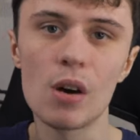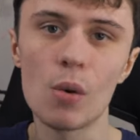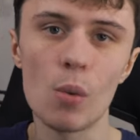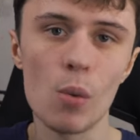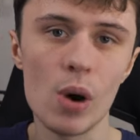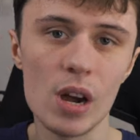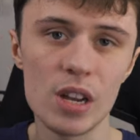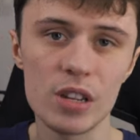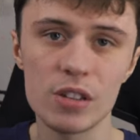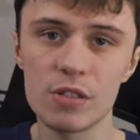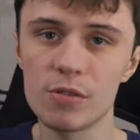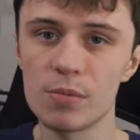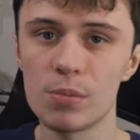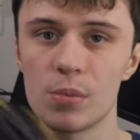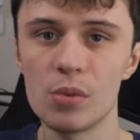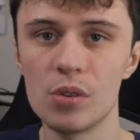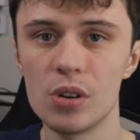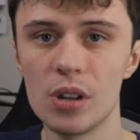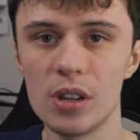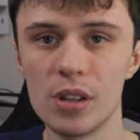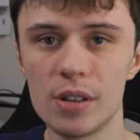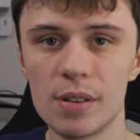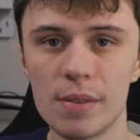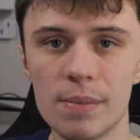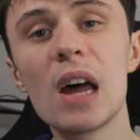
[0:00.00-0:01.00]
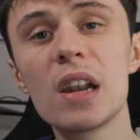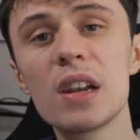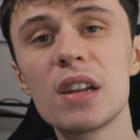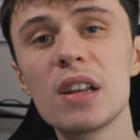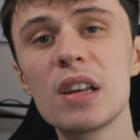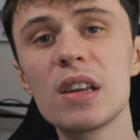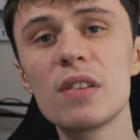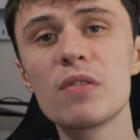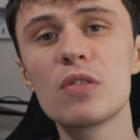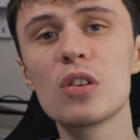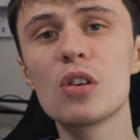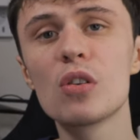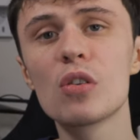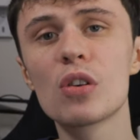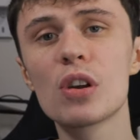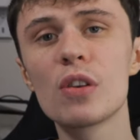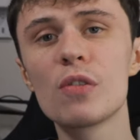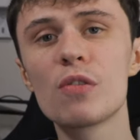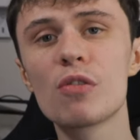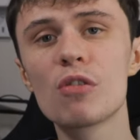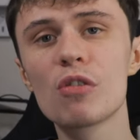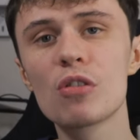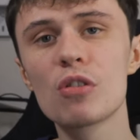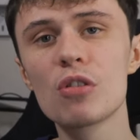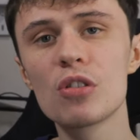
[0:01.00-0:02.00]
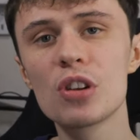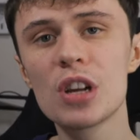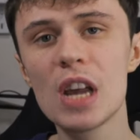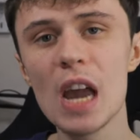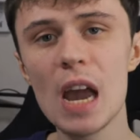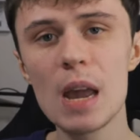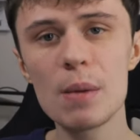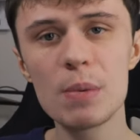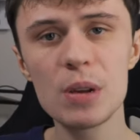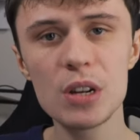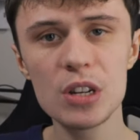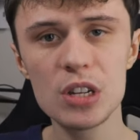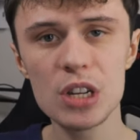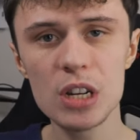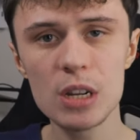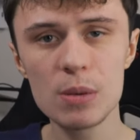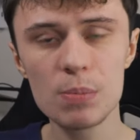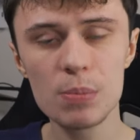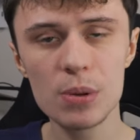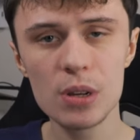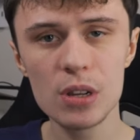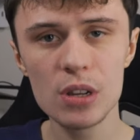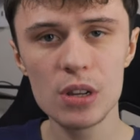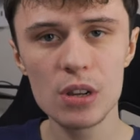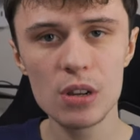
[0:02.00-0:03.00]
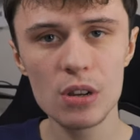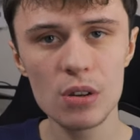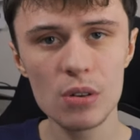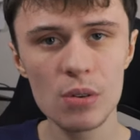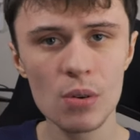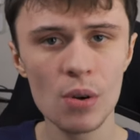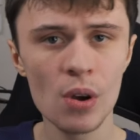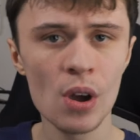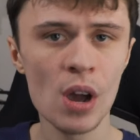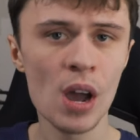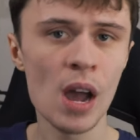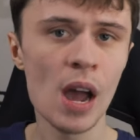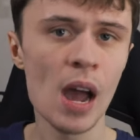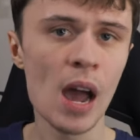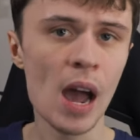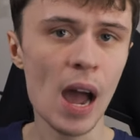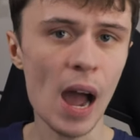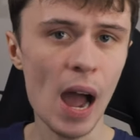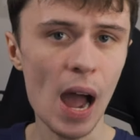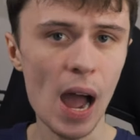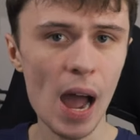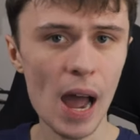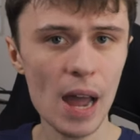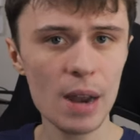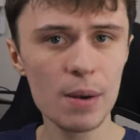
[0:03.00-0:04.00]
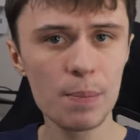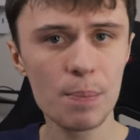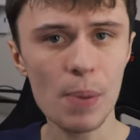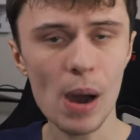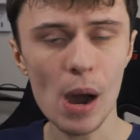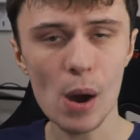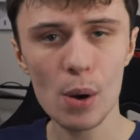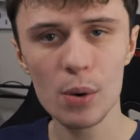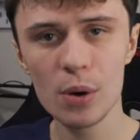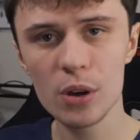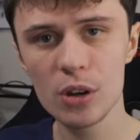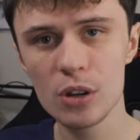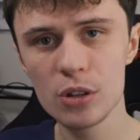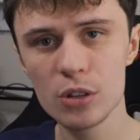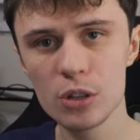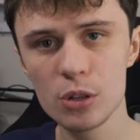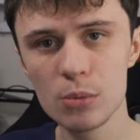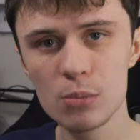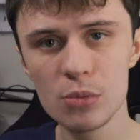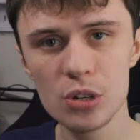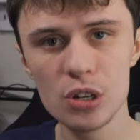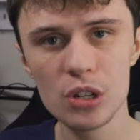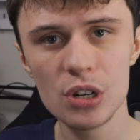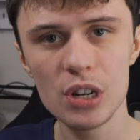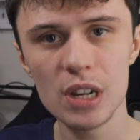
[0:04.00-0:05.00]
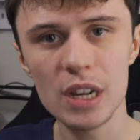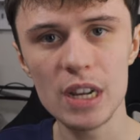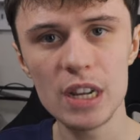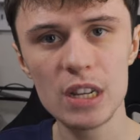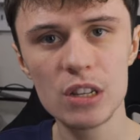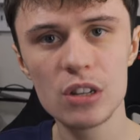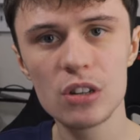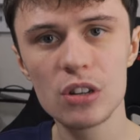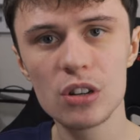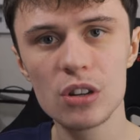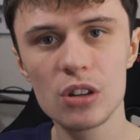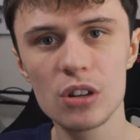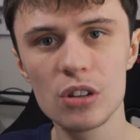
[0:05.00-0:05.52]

a waste of money. And if you're looking for a good gaming GPU and power consumption isn't your